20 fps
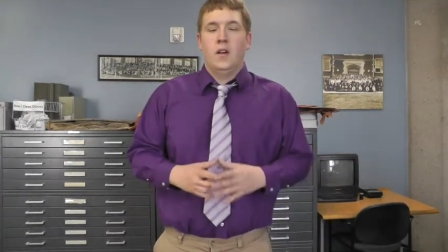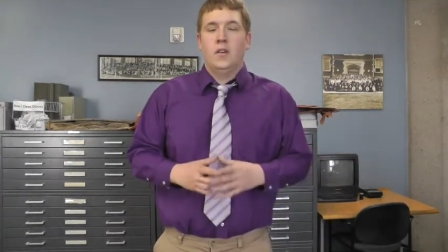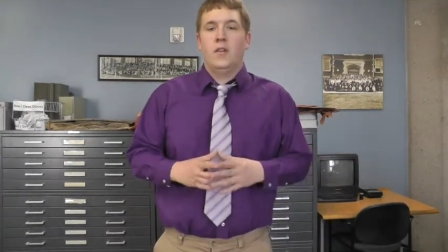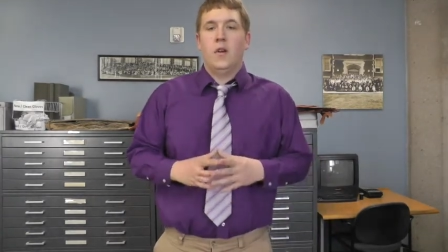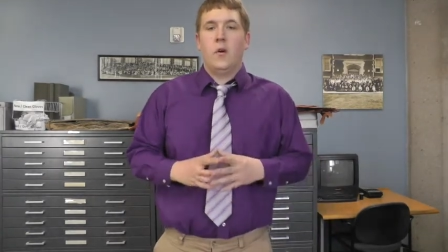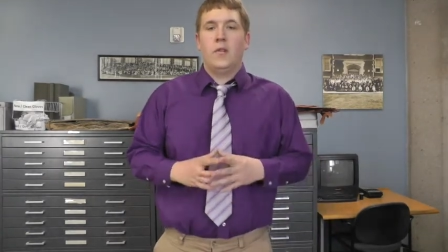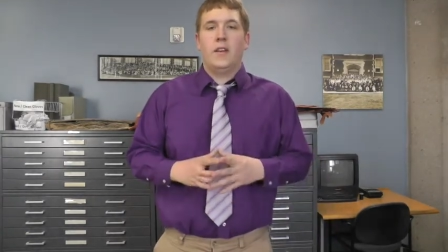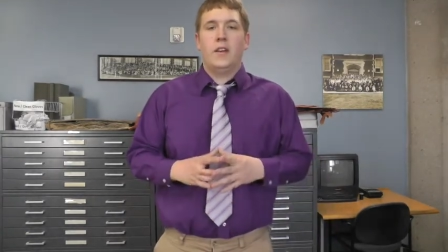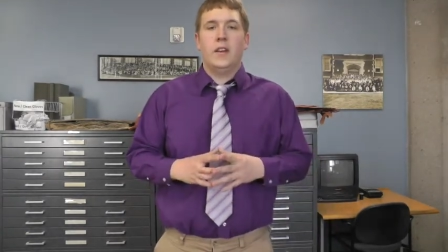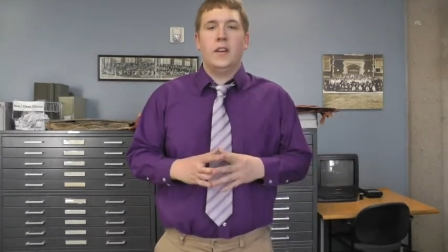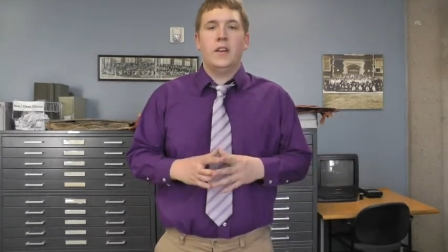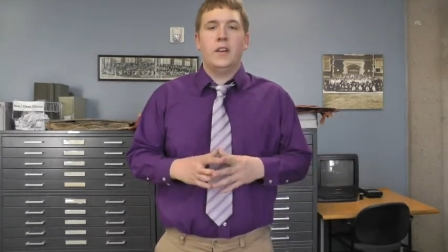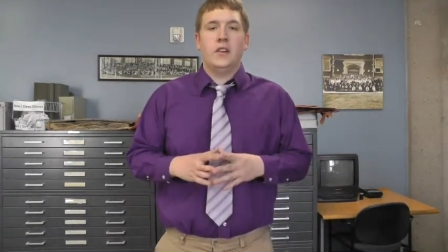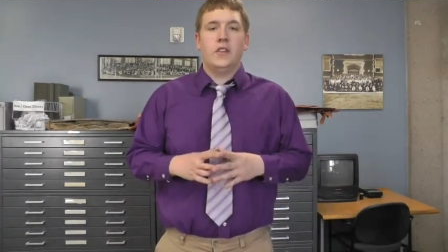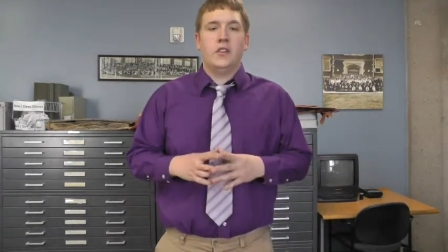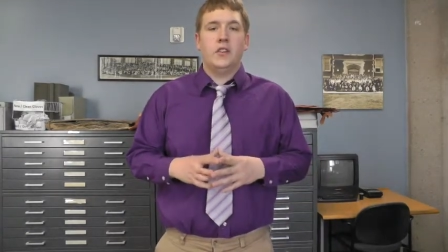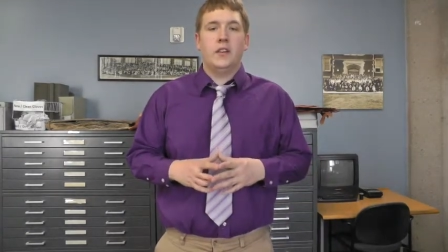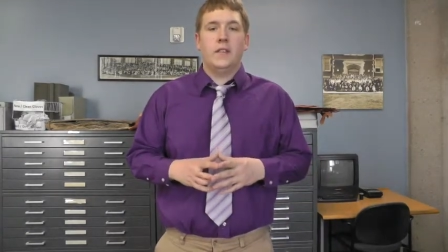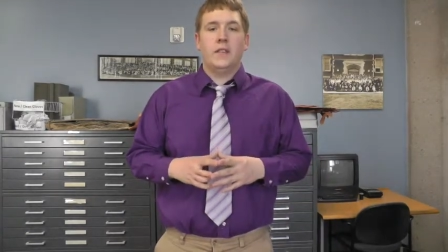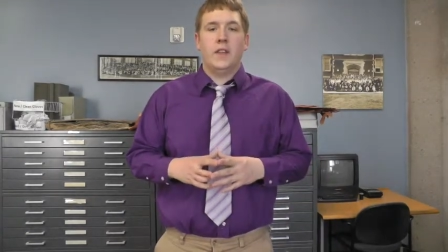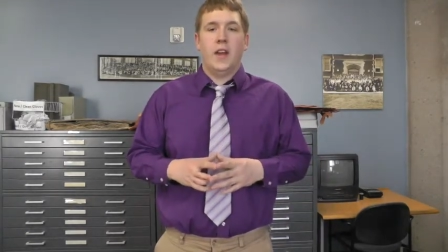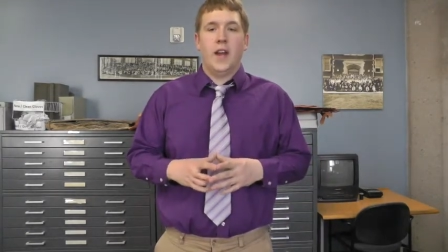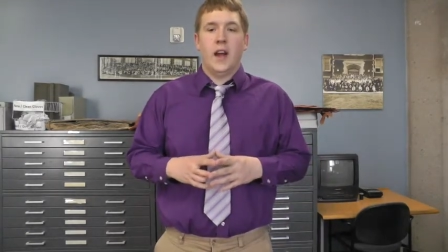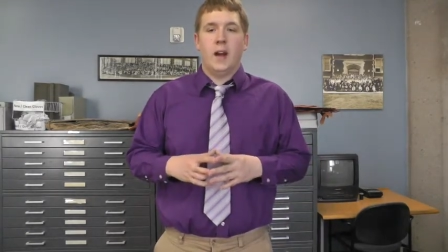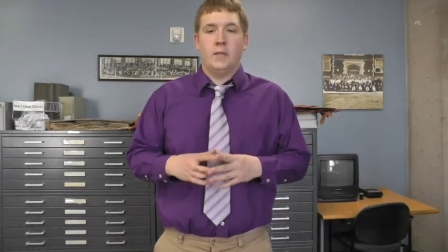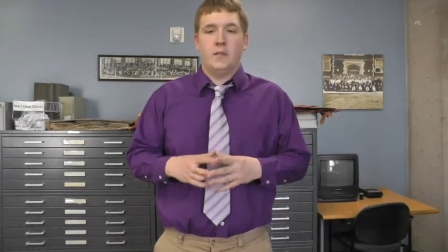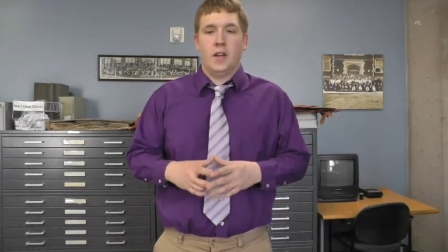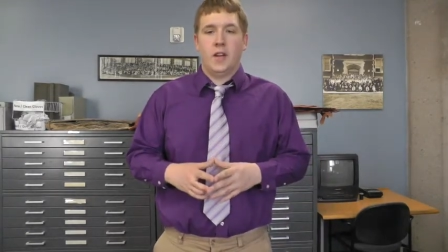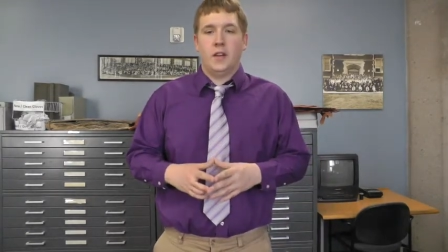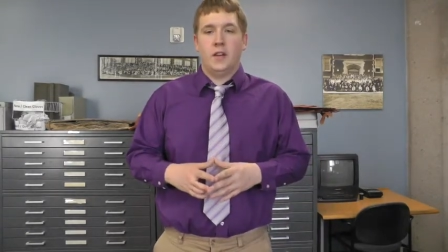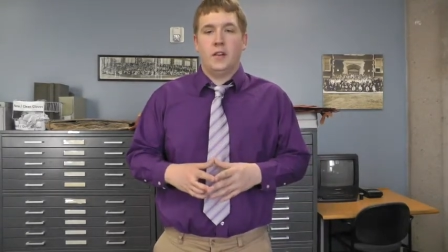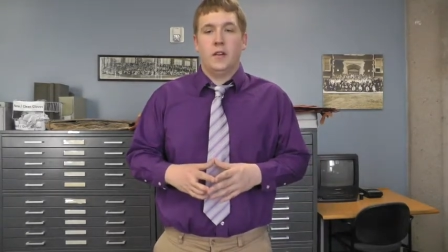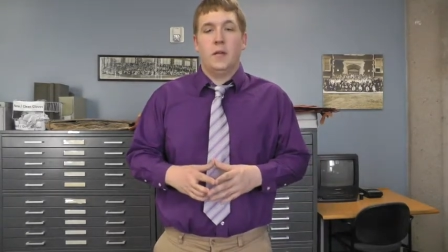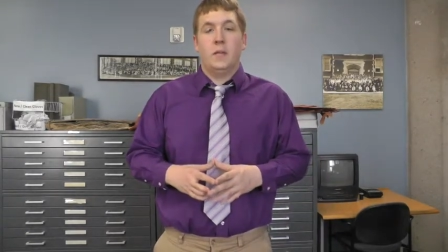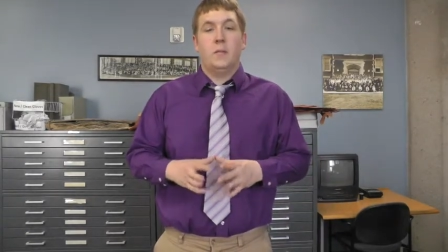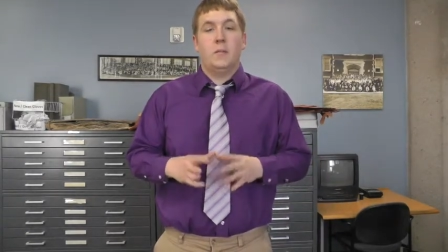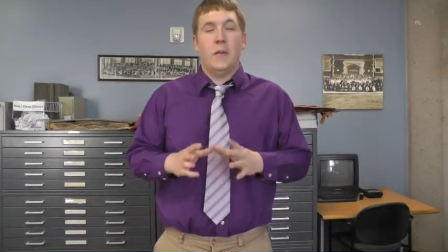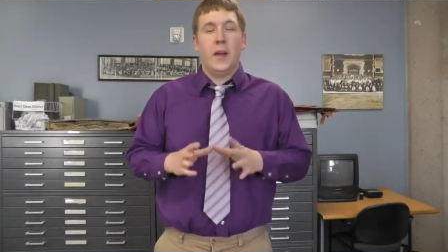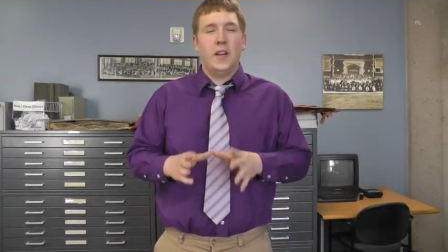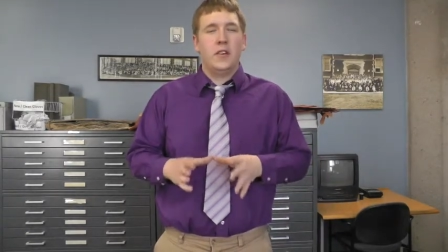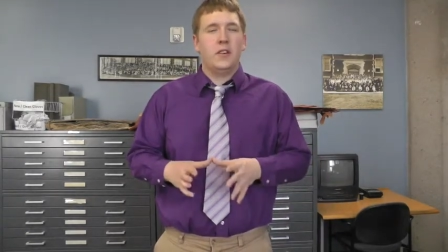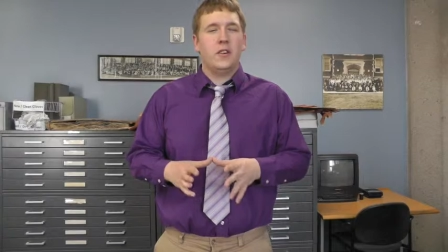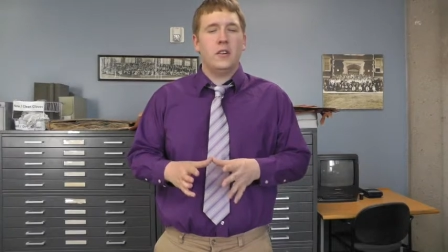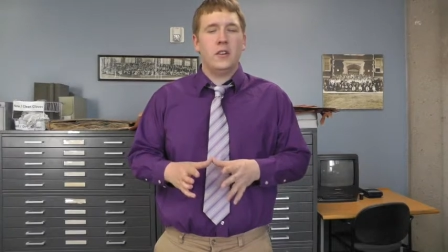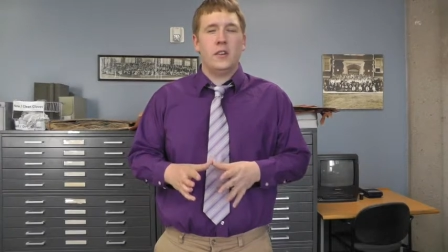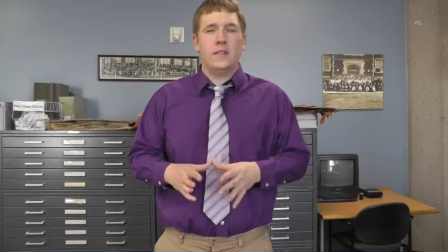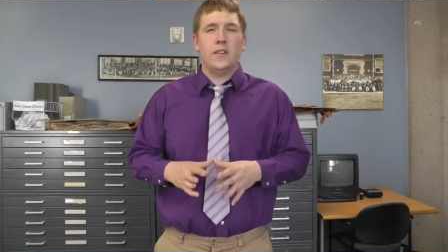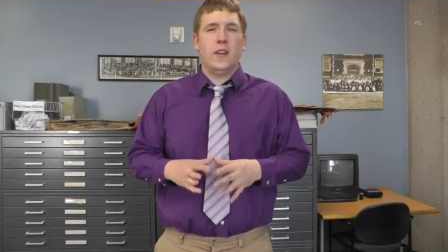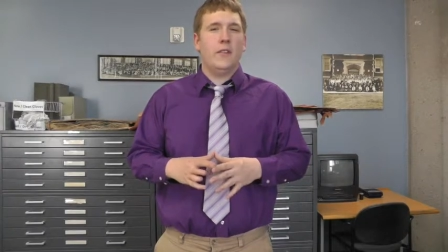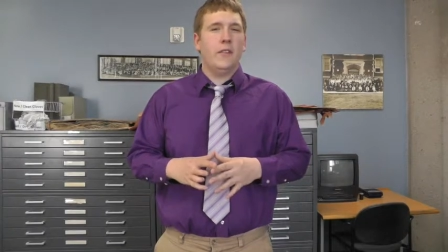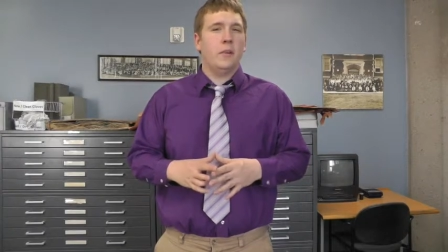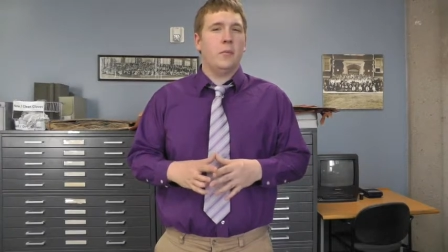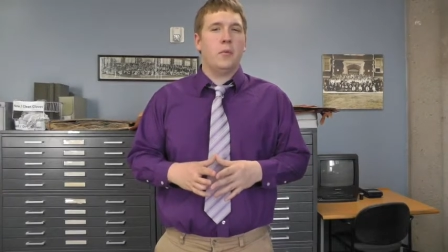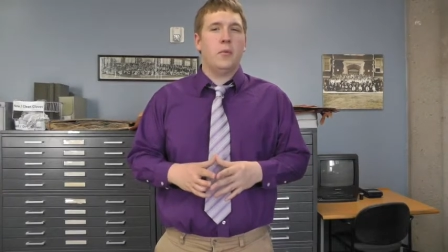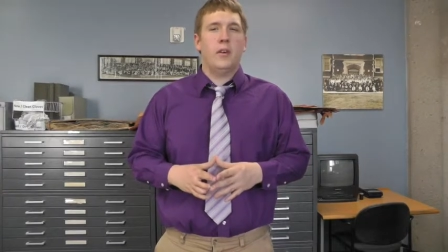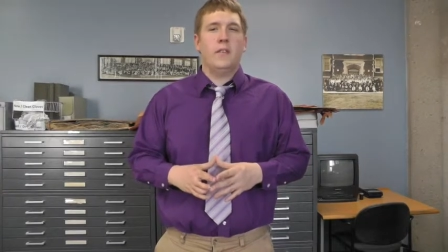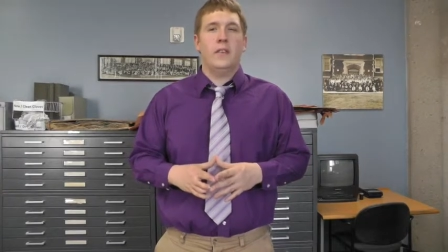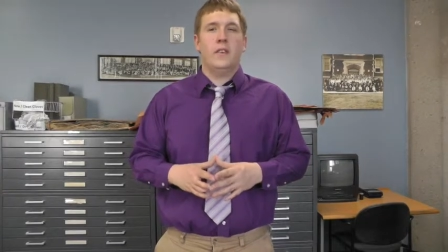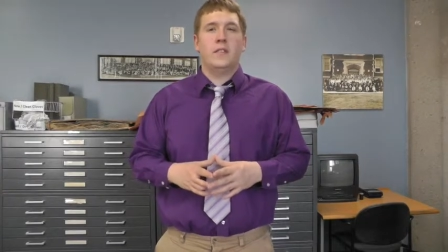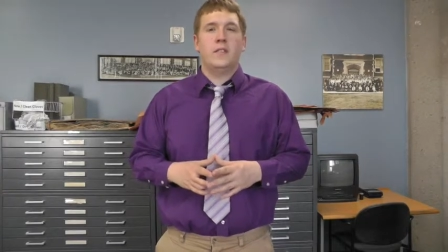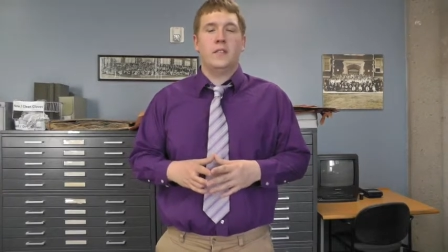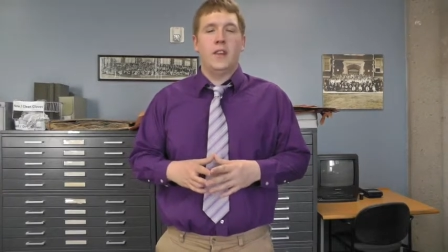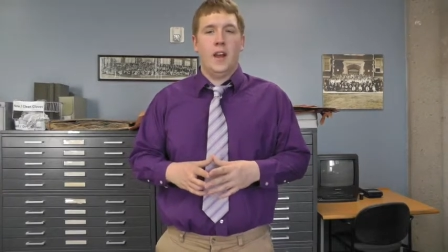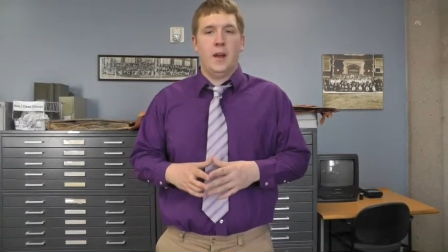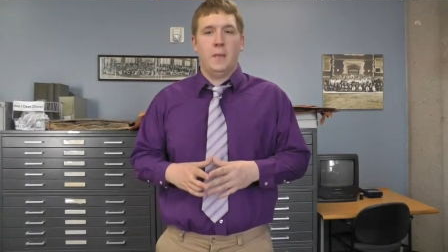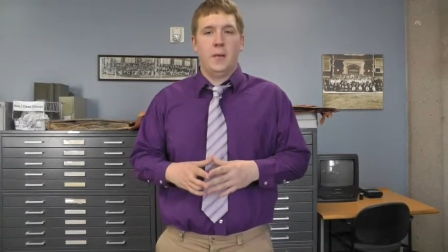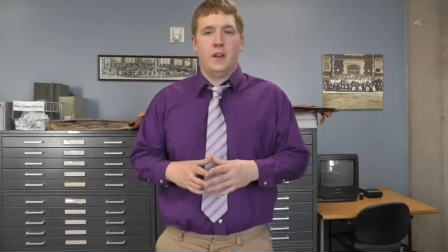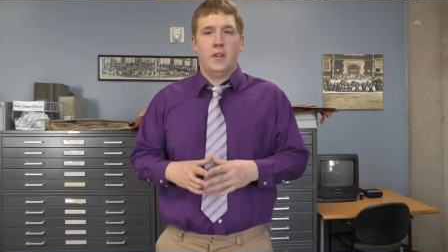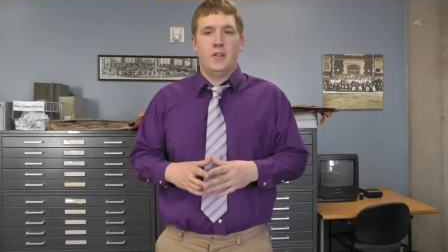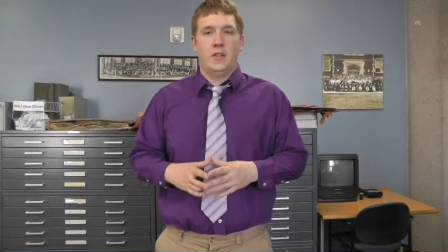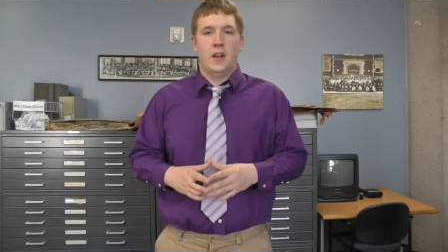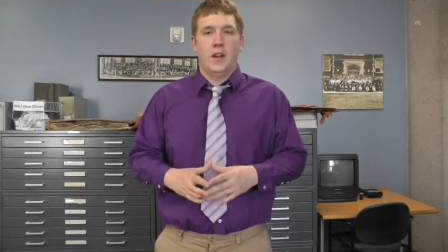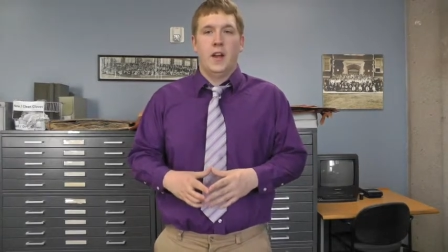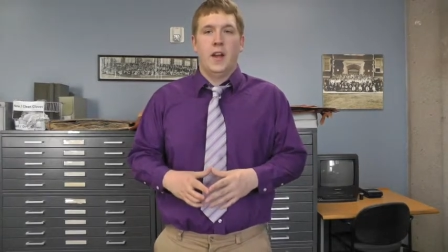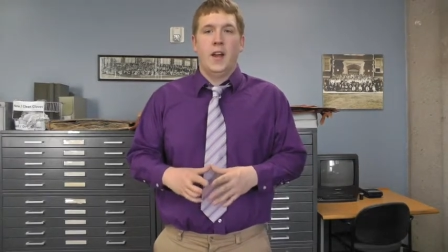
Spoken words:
Know the condition of the object. Make sure it doesn't have any previous damage.